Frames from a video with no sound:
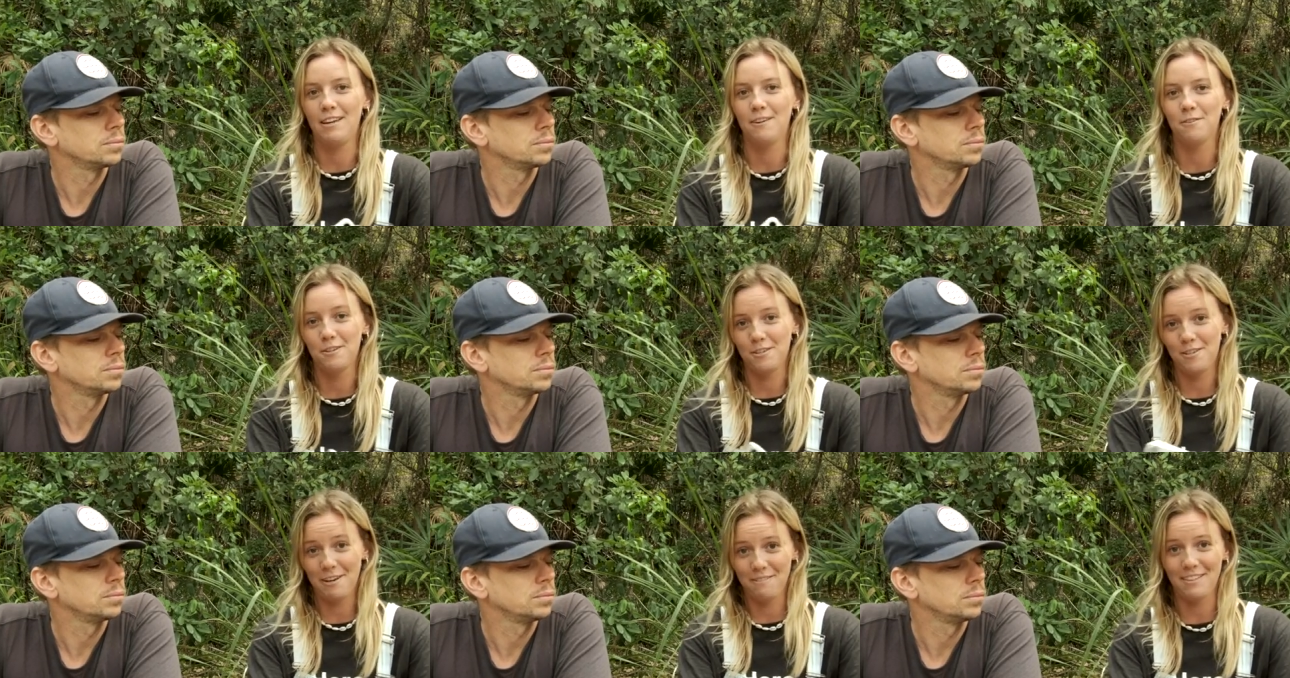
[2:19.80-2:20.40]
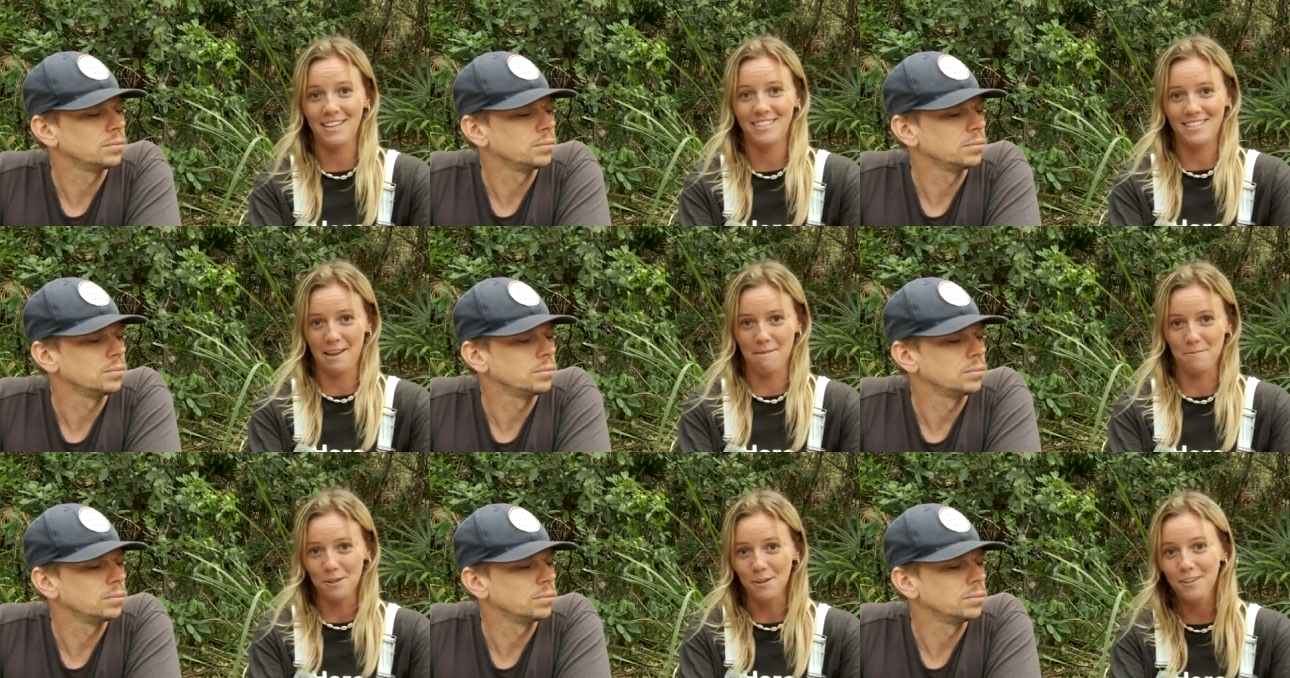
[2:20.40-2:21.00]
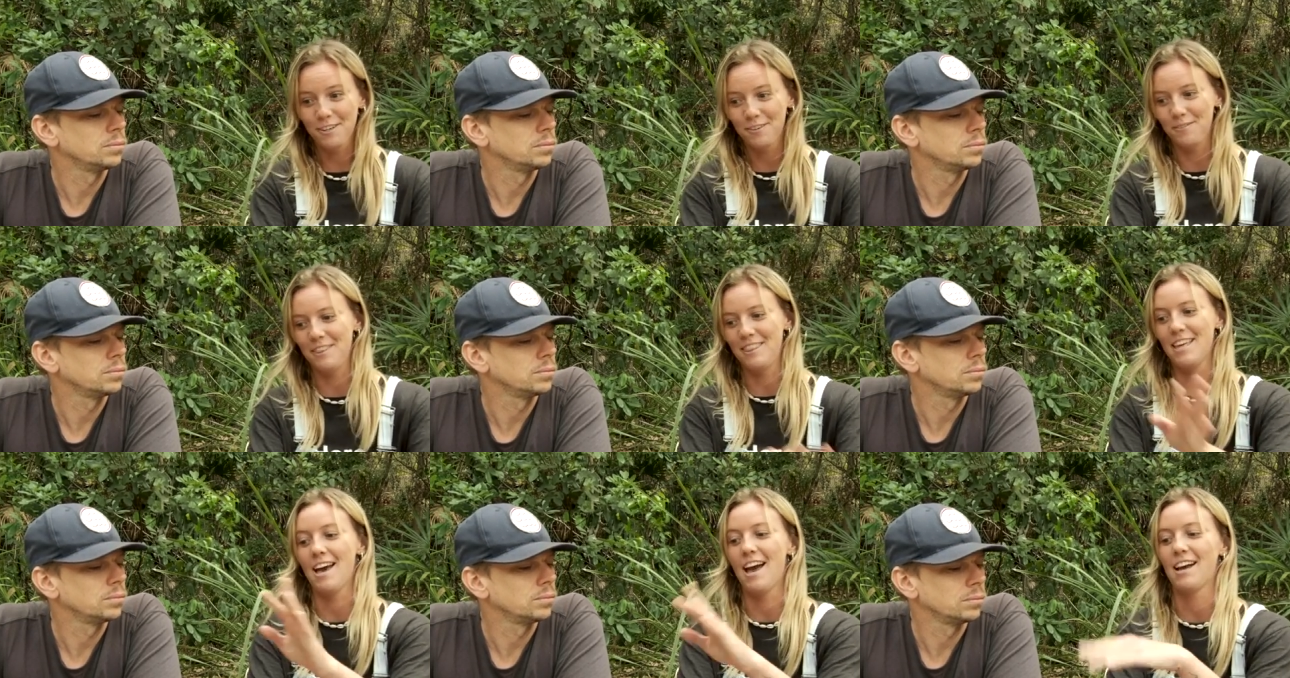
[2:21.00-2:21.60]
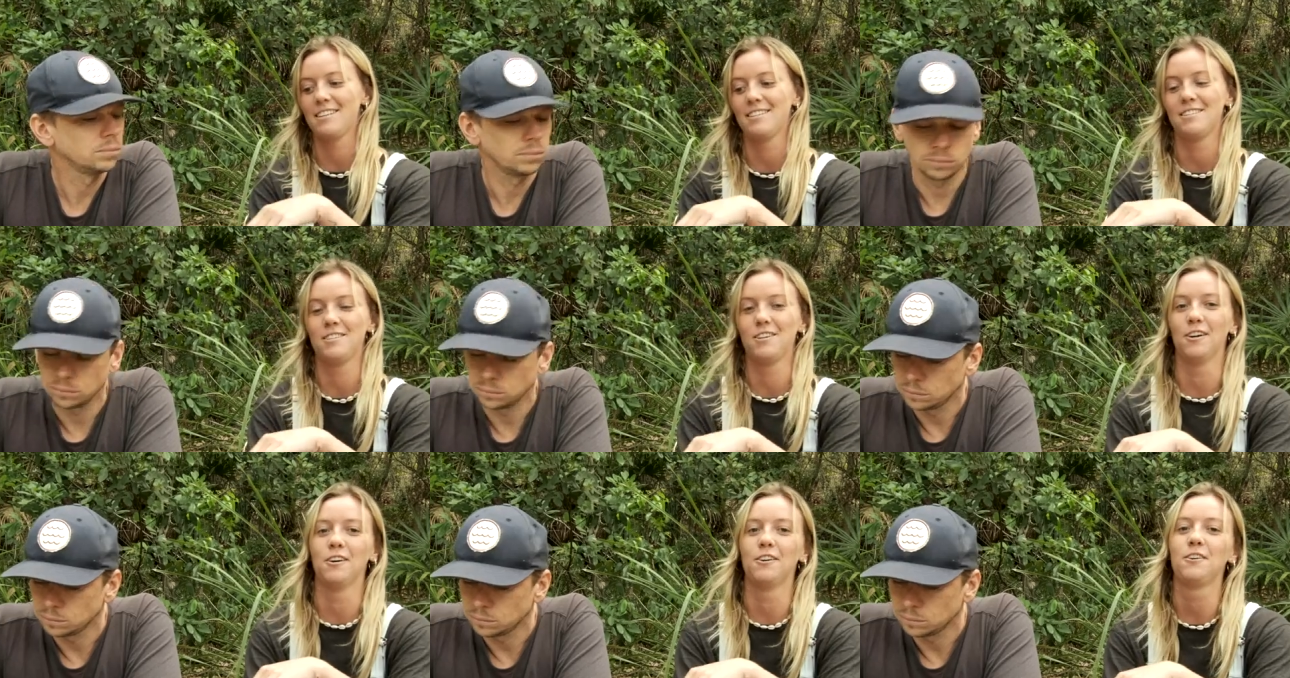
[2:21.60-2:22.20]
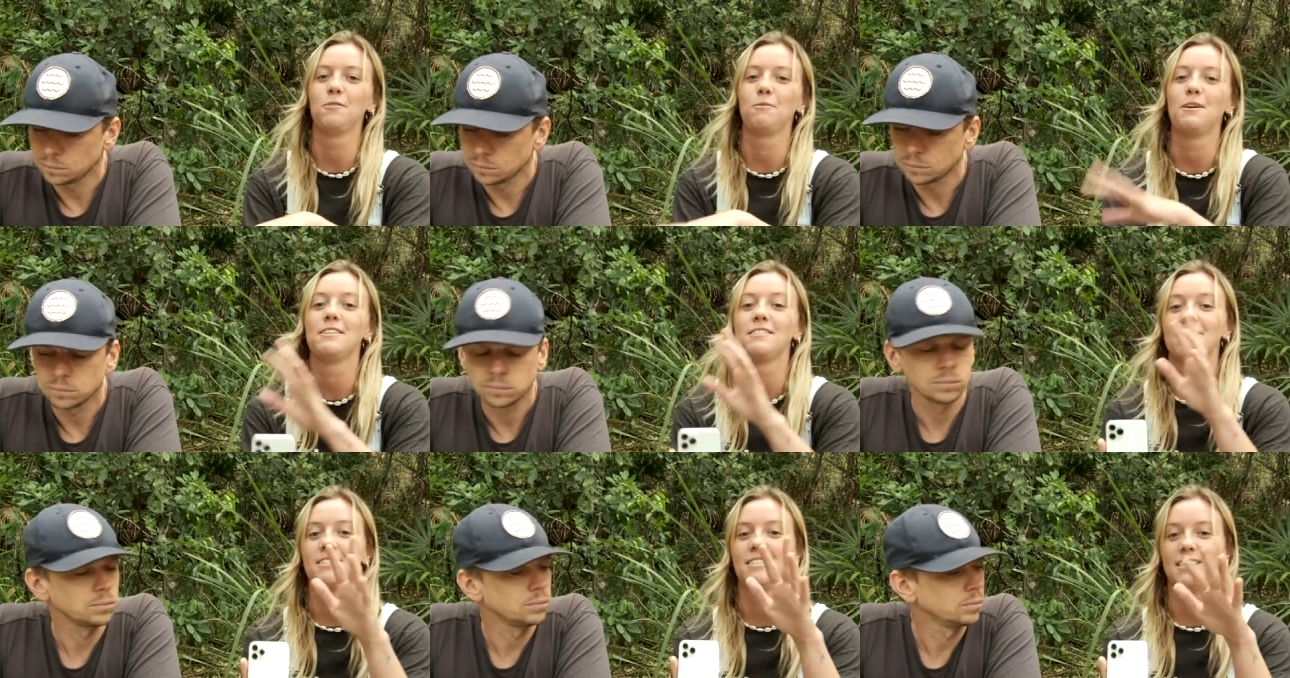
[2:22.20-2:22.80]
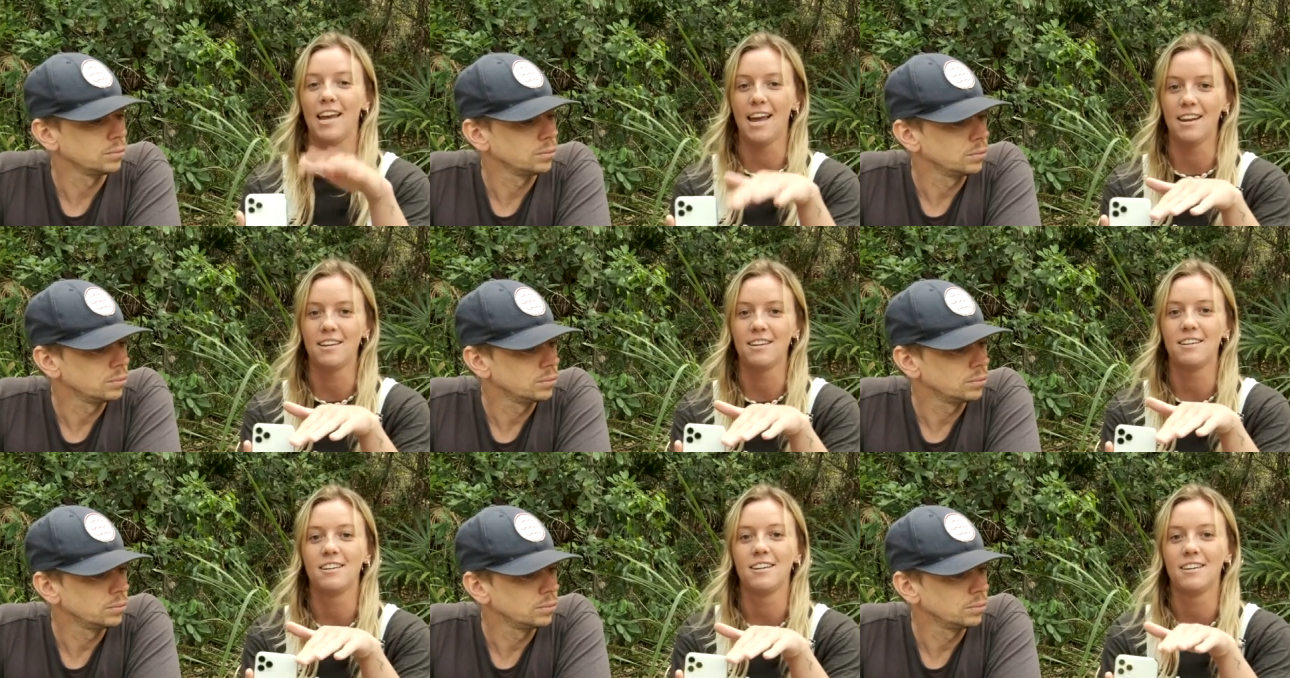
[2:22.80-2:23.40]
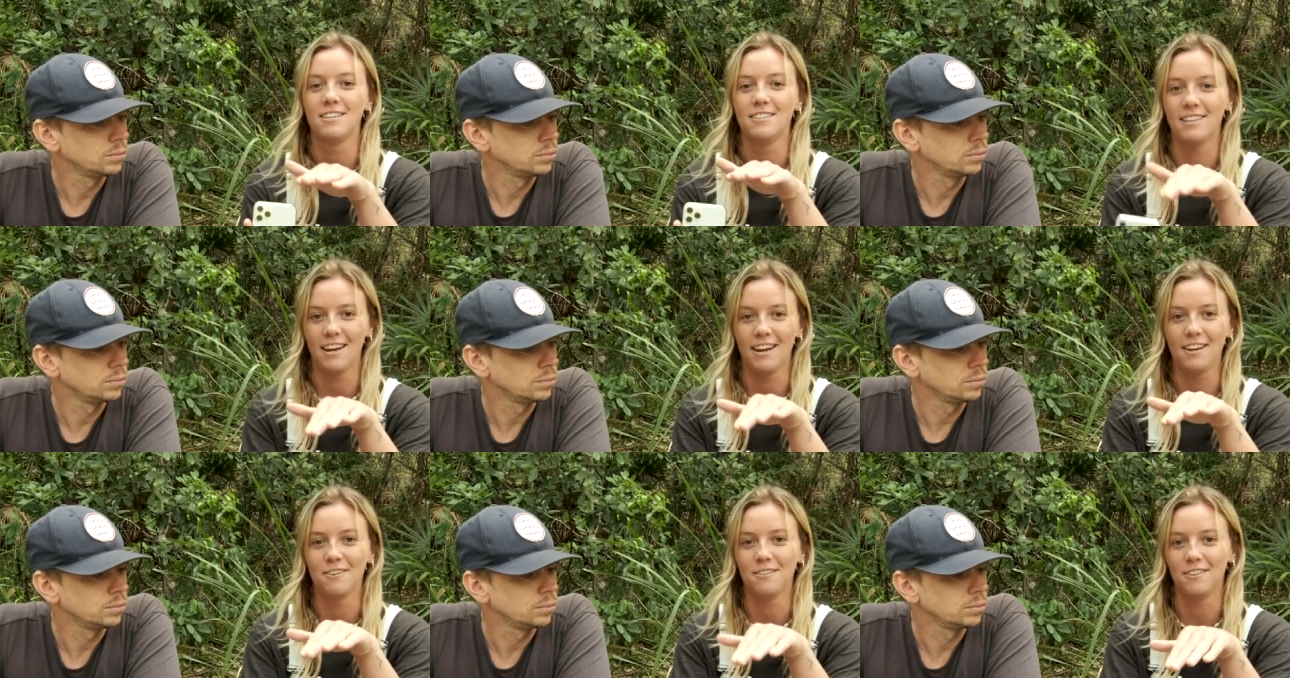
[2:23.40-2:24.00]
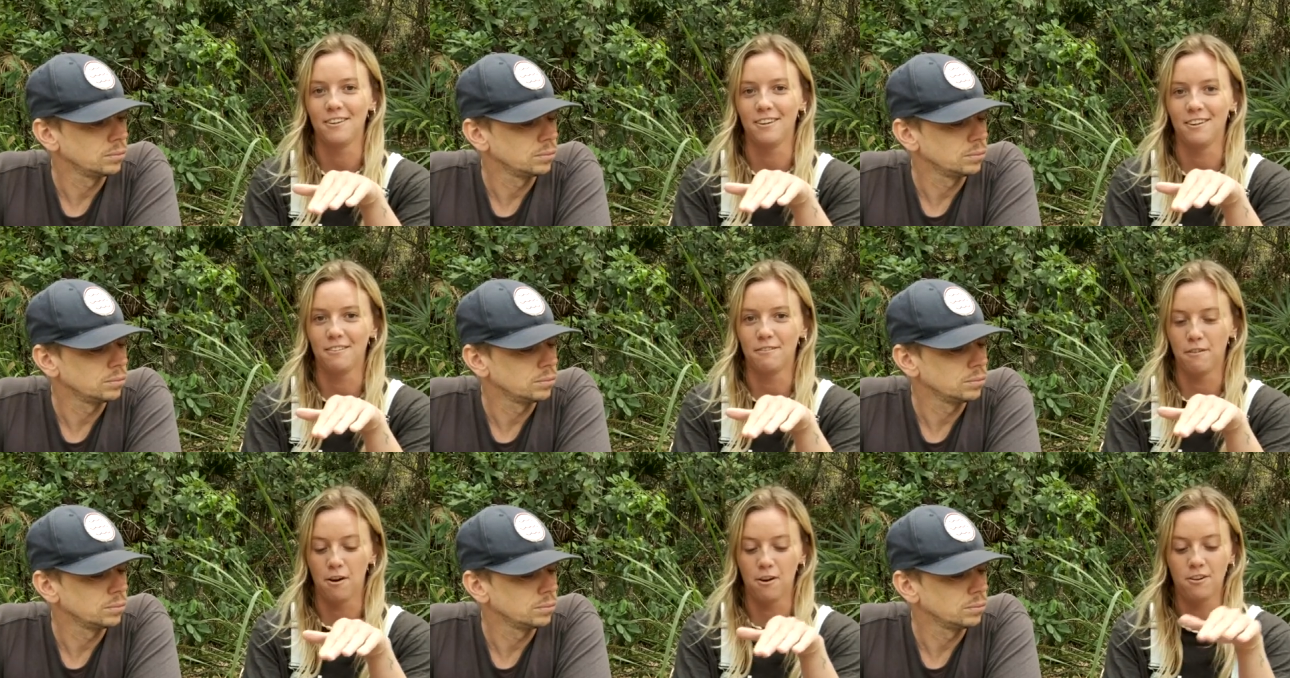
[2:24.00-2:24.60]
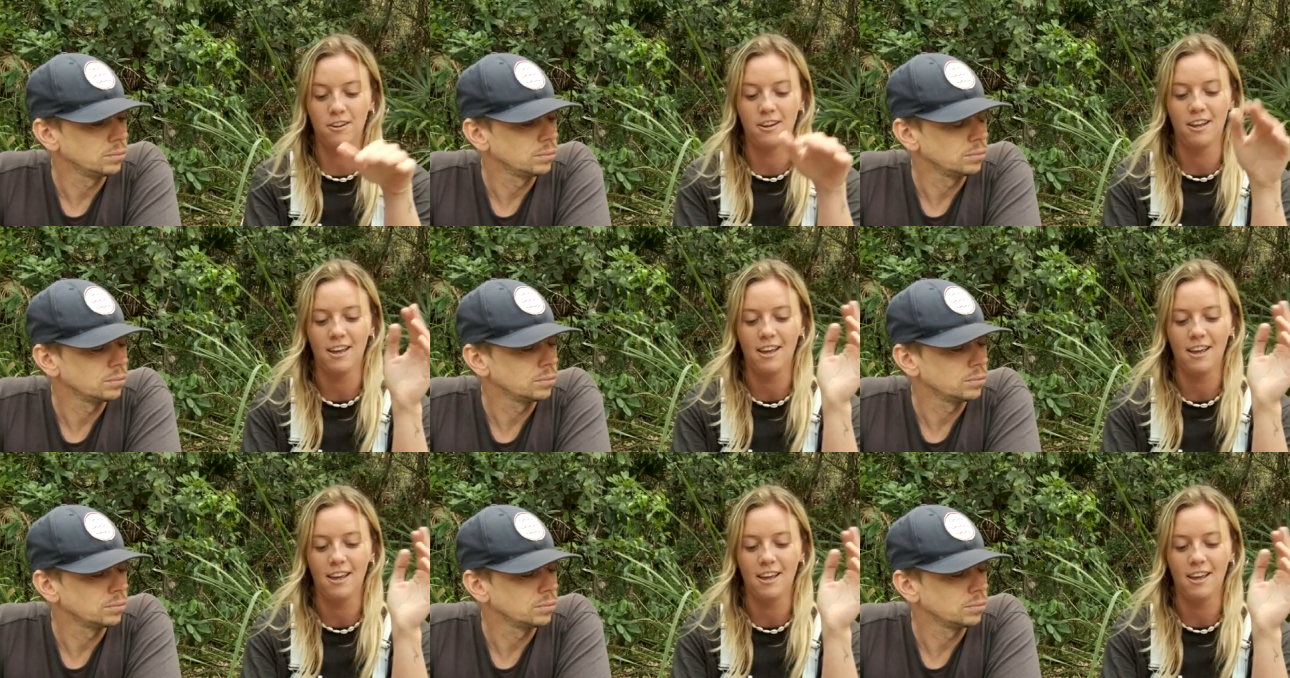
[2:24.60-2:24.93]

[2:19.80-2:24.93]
Speaker 1: in order to achieve that same look with the AxisGO, we use the standard setting on the phone